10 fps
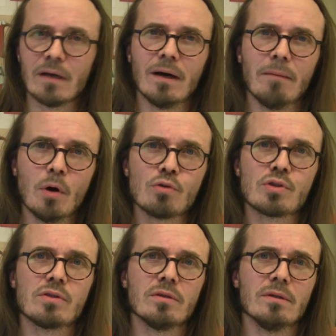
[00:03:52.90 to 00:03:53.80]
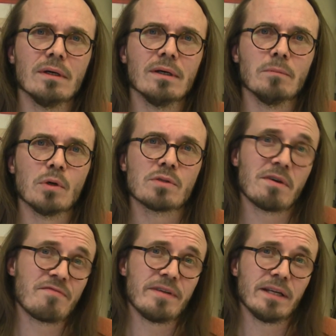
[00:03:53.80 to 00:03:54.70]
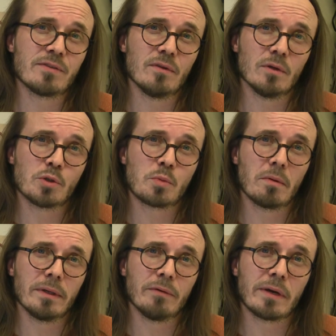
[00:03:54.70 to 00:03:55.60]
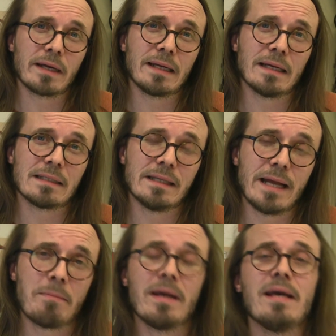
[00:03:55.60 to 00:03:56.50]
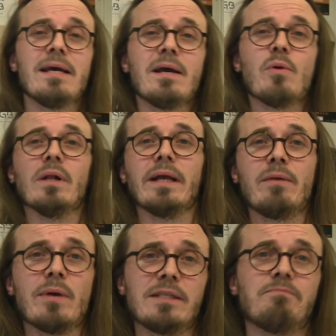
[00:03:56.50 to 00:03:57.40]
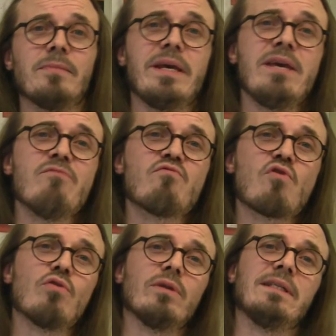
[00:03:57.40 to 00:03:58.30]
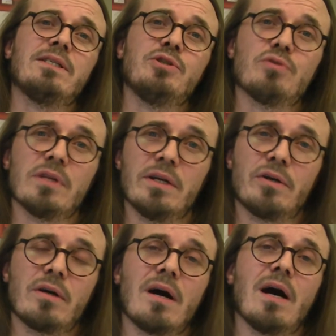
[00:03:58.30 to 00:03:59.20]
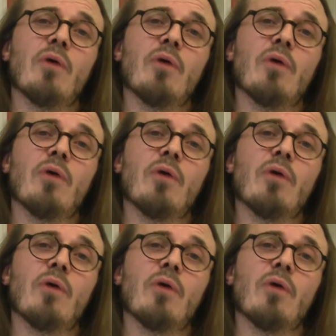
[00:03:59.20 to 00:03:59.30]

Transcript: Most of my Finnish followers probably recognize the name. Well, anyways, he wrote in his newsletter how